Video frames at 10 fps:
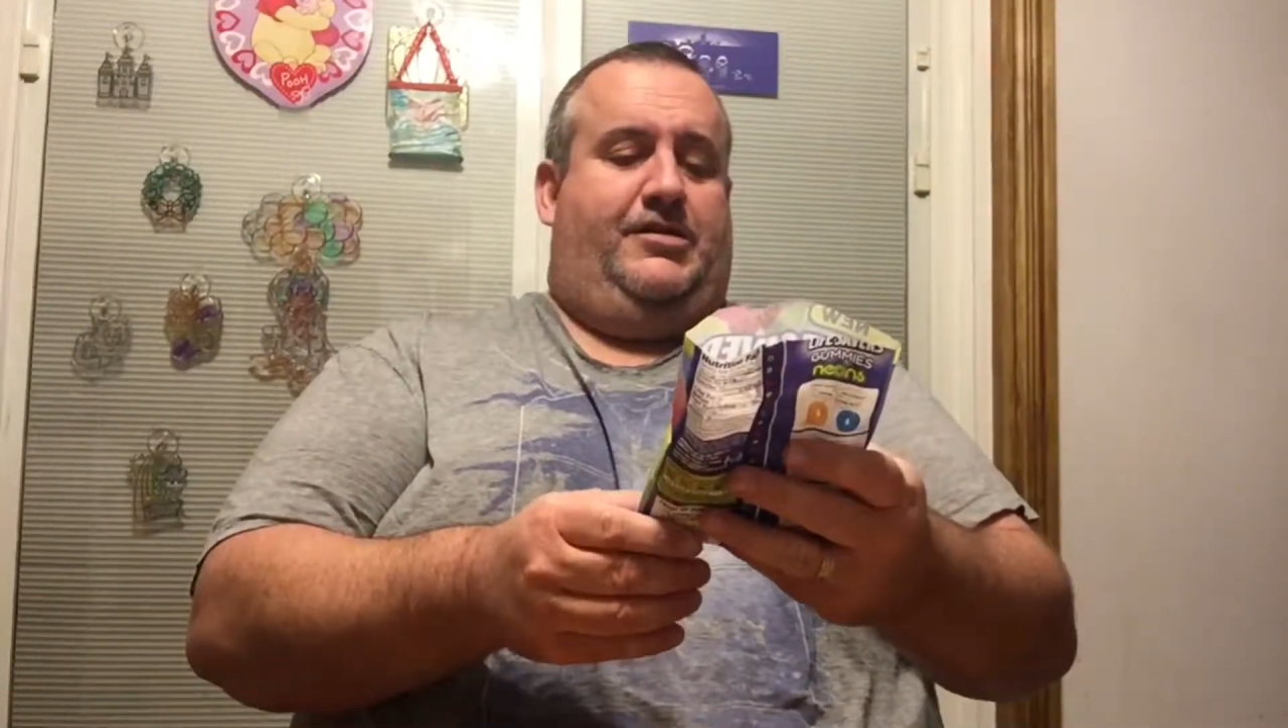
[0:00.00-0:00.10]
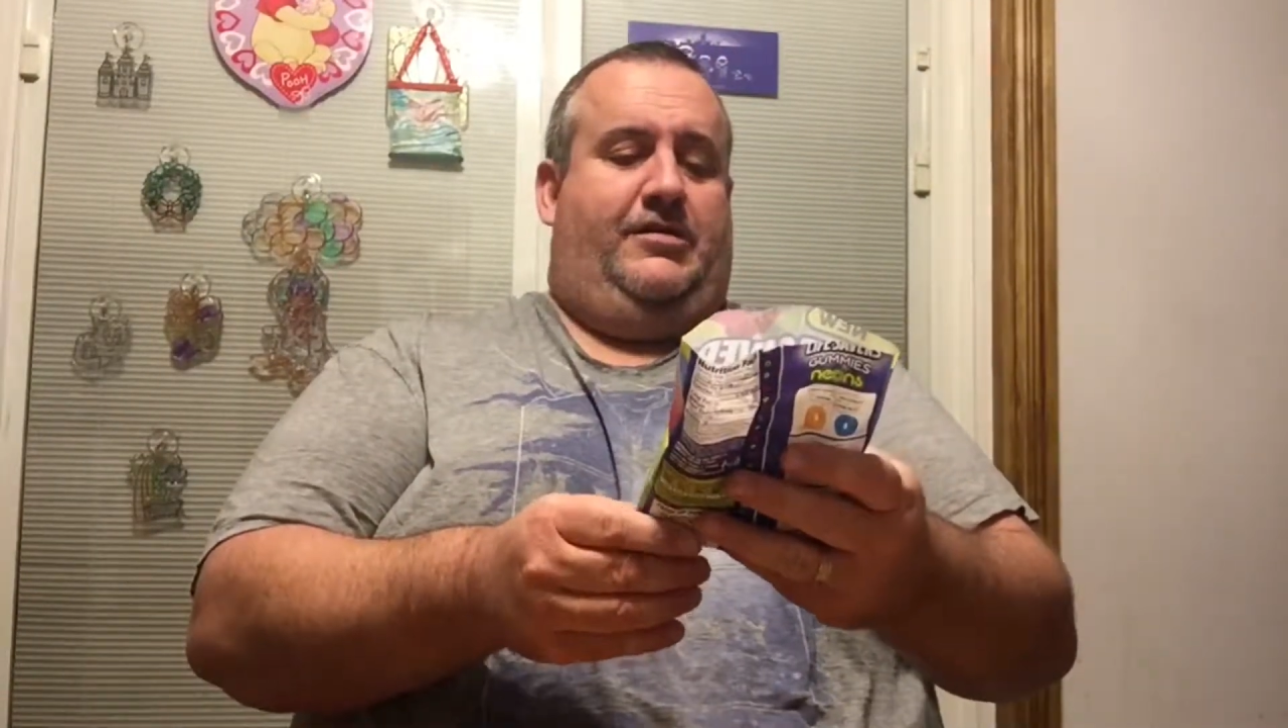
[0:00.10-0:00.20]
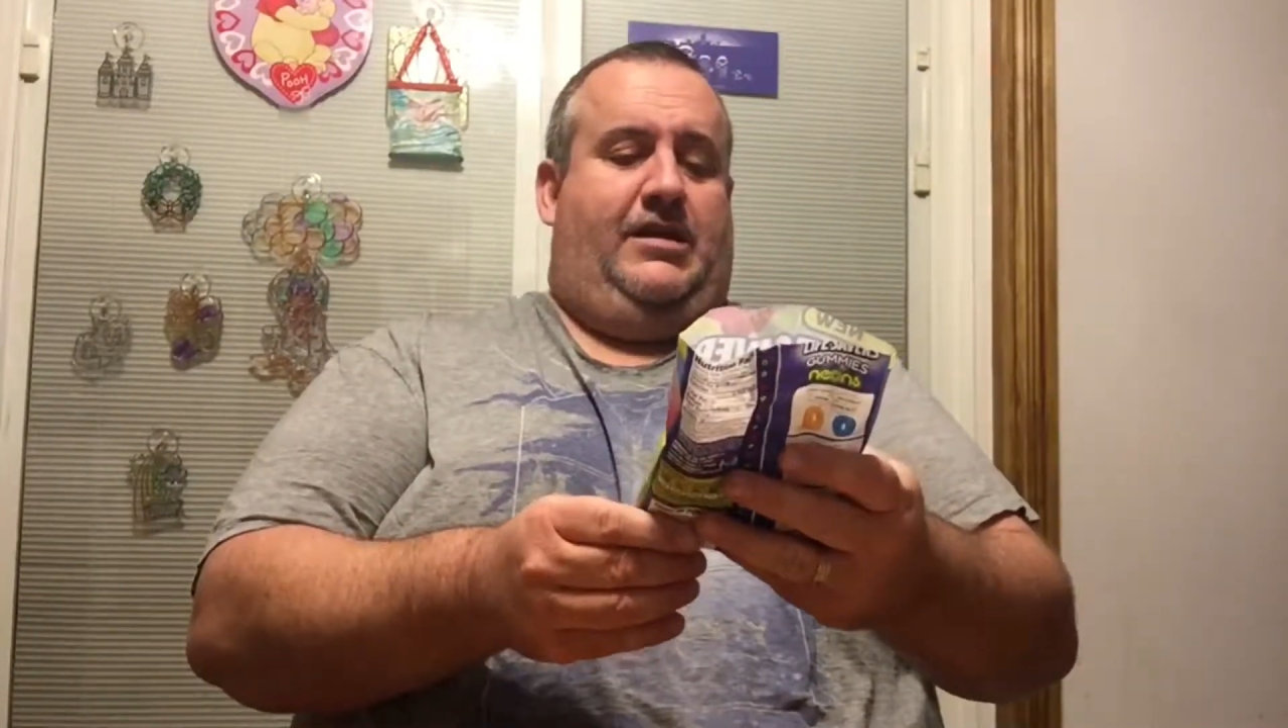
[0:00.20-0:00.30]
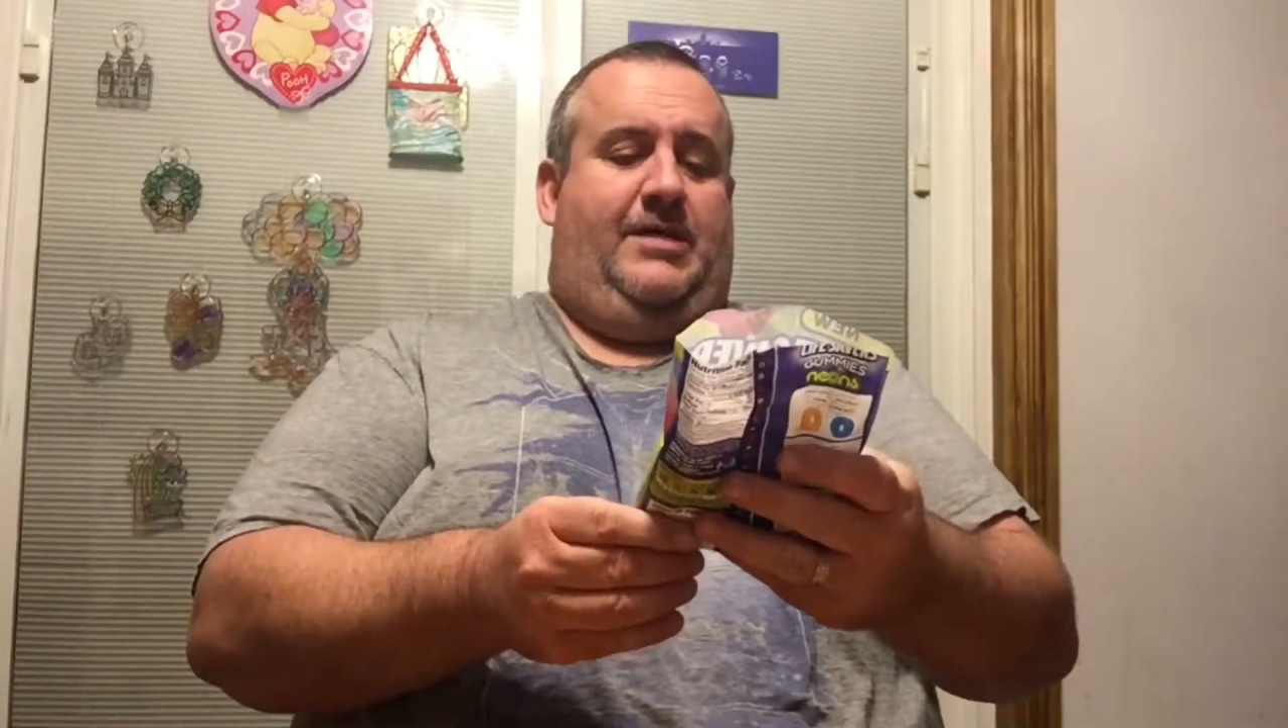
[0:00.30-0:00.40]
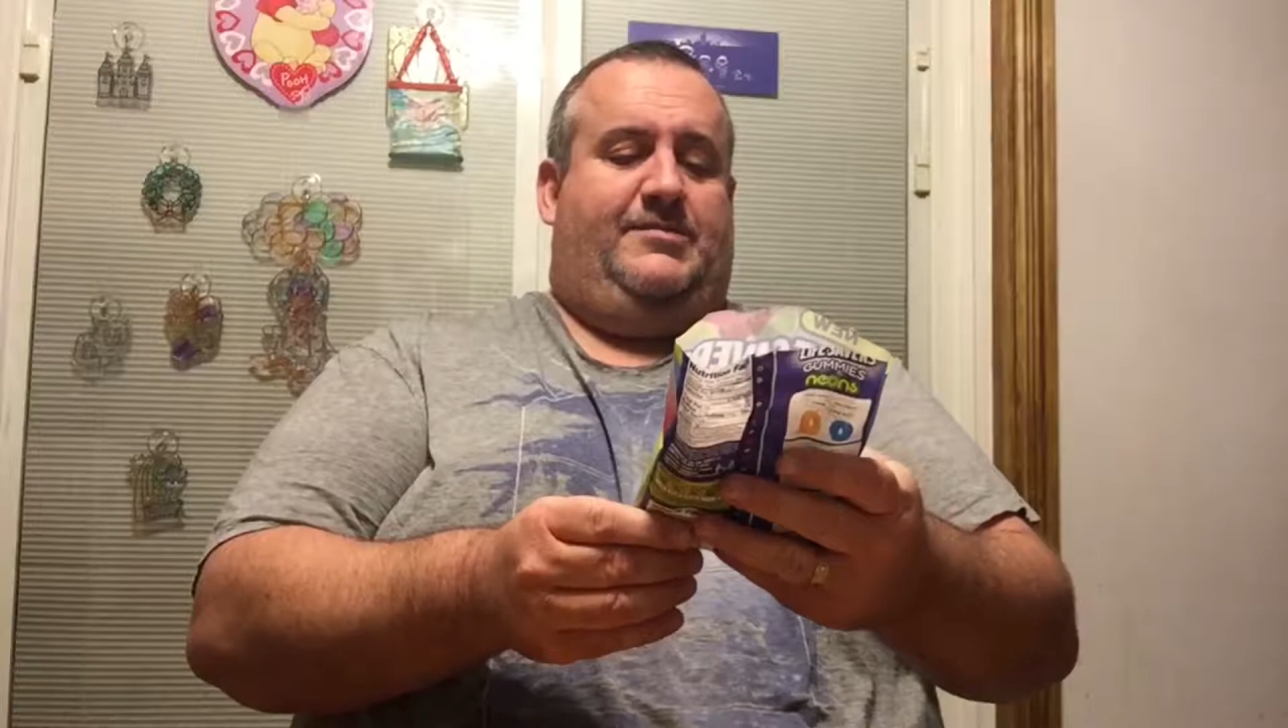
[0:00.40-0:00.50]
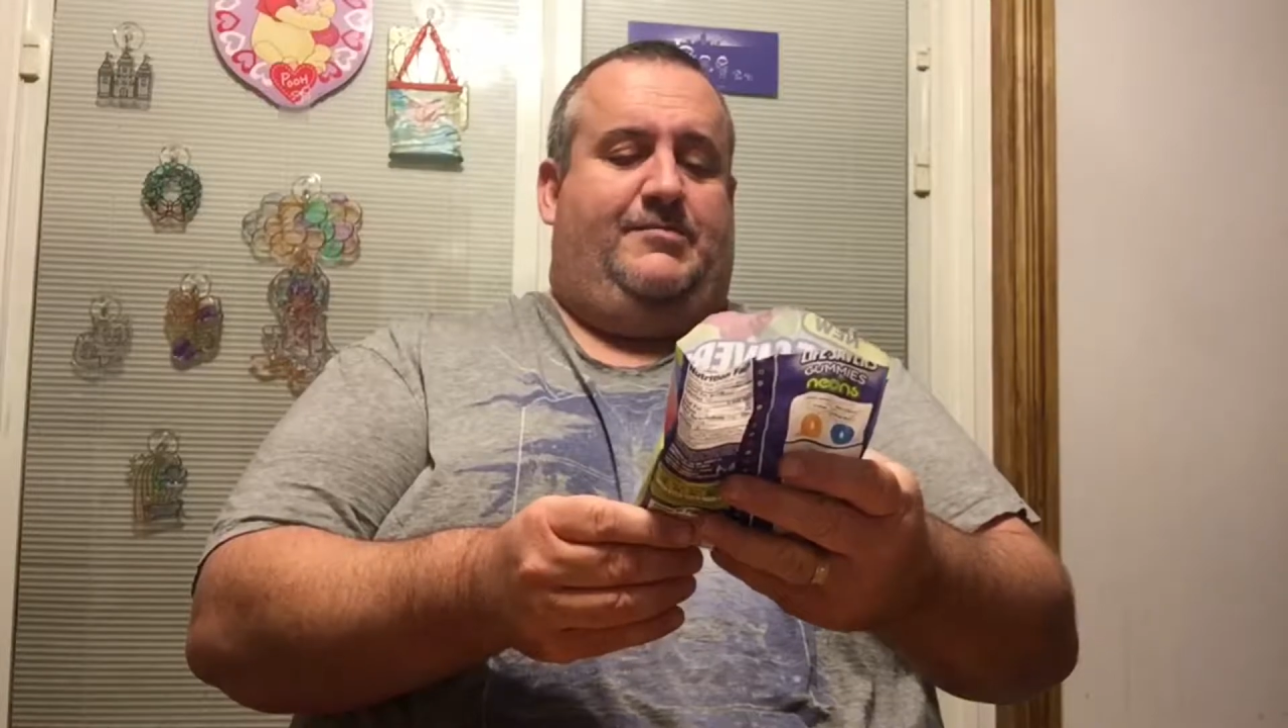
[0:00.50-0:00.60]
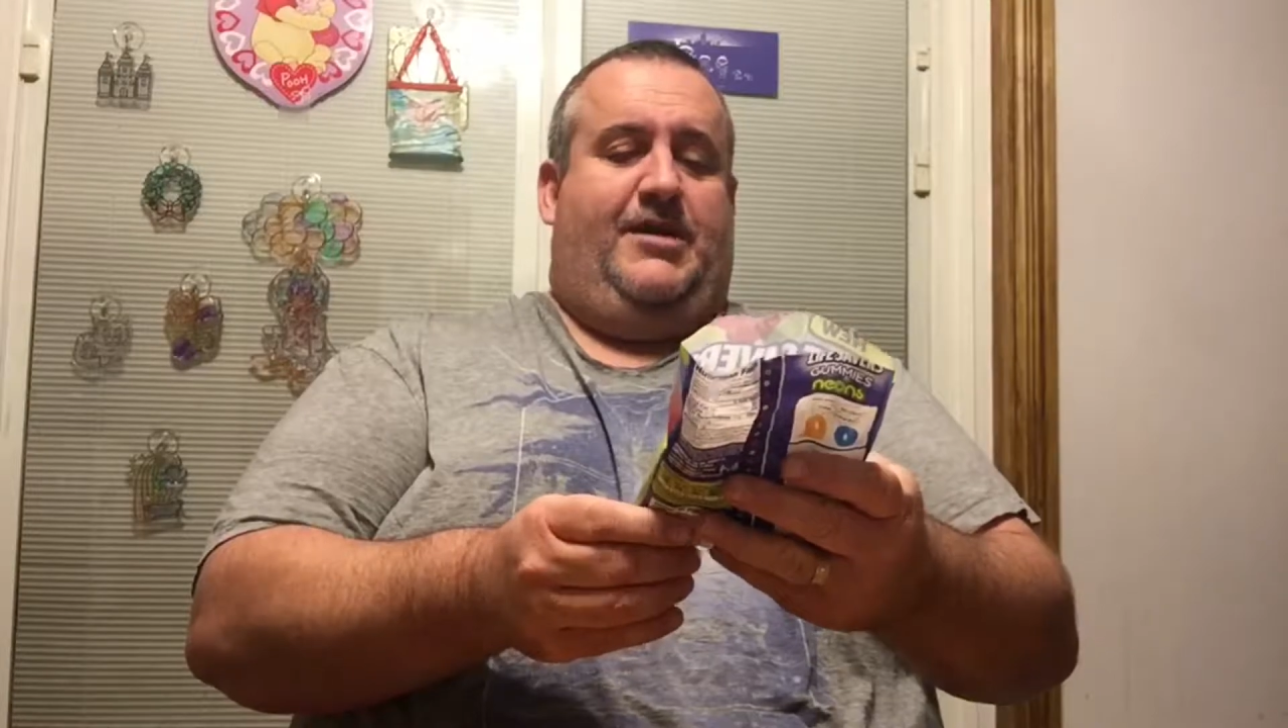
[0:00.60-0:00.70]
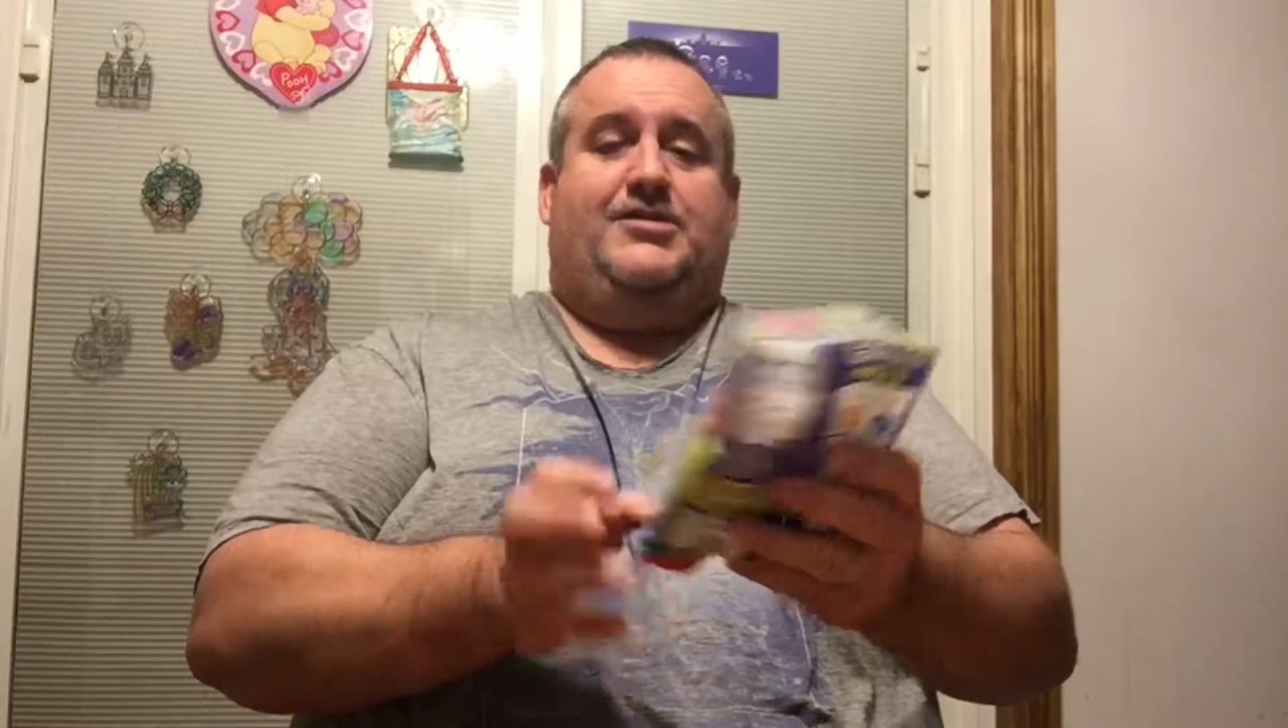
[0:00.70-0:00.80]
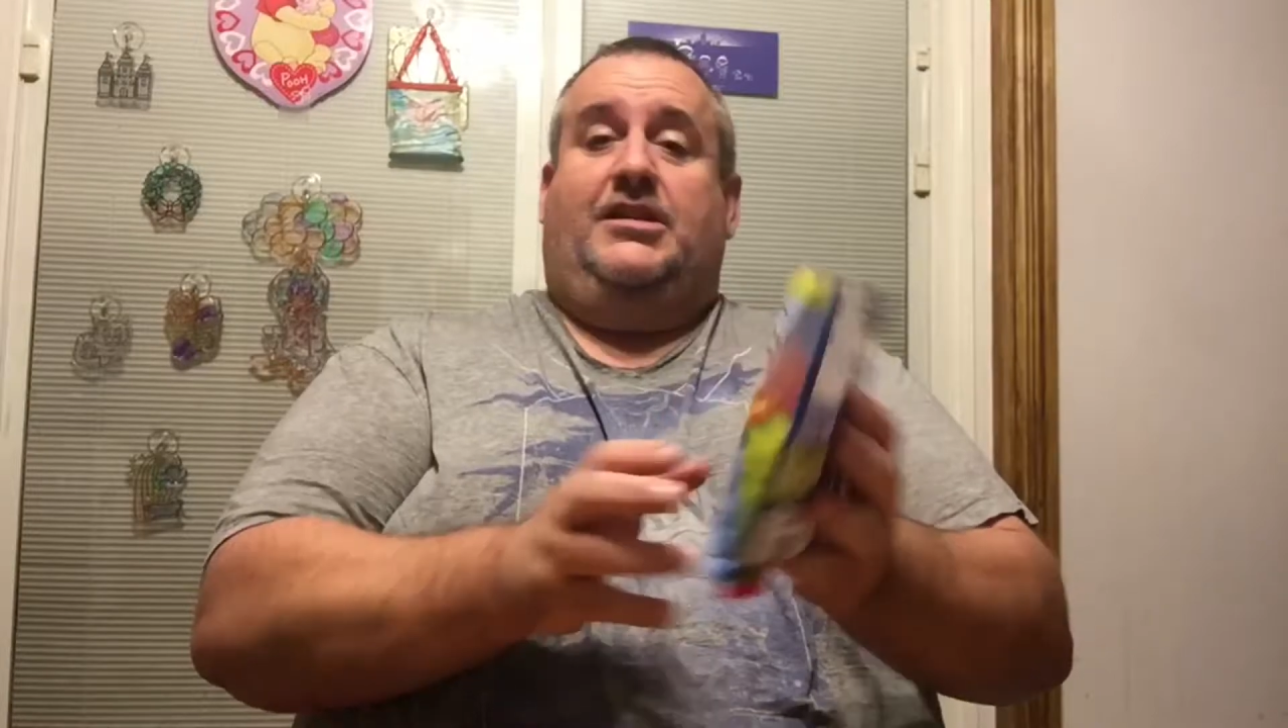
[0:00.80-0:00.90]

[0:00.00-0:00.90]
cherry lime splash,